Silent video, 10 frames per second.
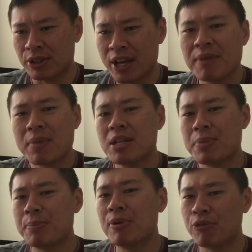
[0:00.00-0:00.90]
many
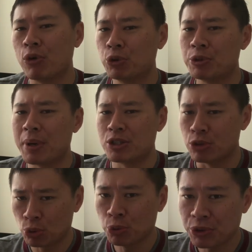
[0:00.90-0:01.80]
people follow the
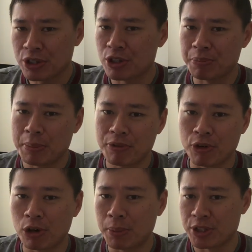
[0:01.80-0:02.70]
budget. 2/3 of people
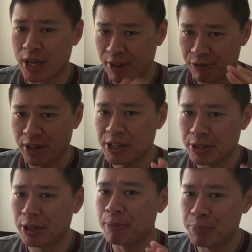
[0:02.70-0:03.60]
follow the budget. I find
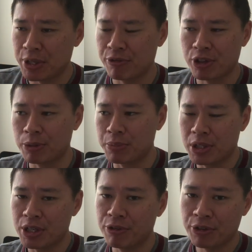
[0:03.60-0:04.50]
it a bit difficult to
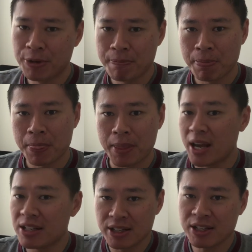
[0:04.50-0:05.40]
believe.
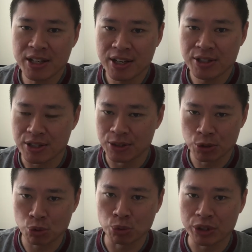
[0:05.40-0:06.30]
And in any case, in
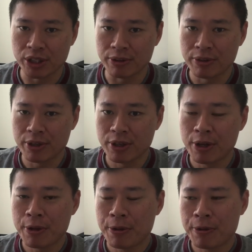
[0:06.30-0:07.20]
those 2/3,
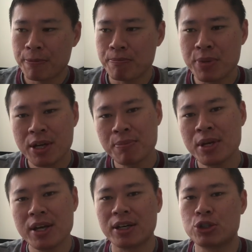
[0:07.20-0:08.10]

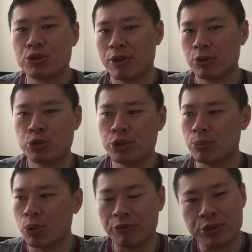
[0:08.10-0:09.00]
maybe a travel
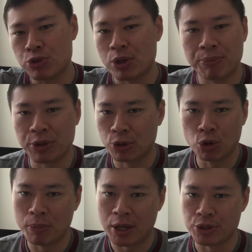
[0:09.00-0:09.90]
trip will have disrupted the
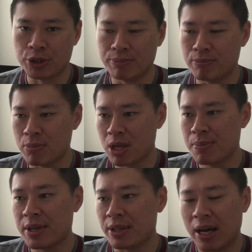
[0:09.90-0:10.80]
whole budget.
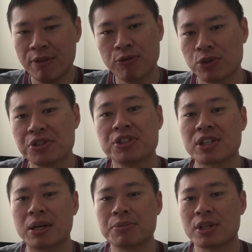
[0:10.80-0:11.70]
Maybe an unforeseen
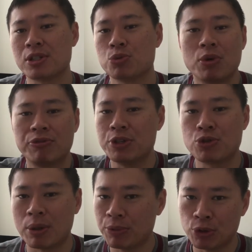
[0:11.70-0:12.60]
circumstances will have
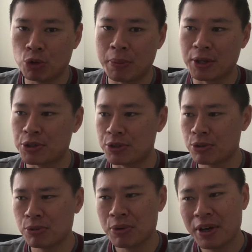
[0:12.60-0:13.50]
disrupted the whole budget.
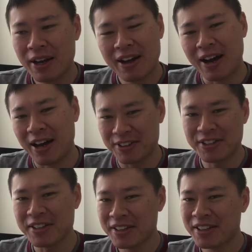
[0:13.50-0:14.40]
So I
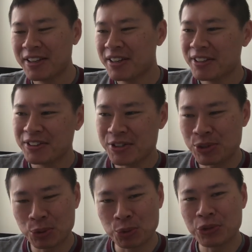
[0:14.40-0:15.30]
think
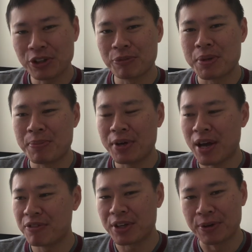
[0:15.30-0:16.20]
this 2/3 of people
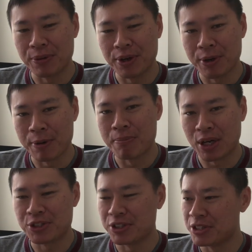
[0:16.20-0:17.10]
having a
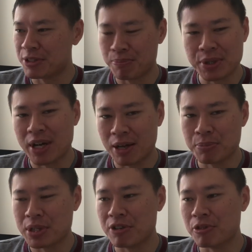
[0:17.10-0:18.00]
budget is a bit
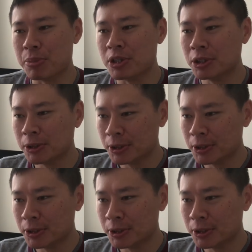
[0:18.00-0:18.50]
unbelievable.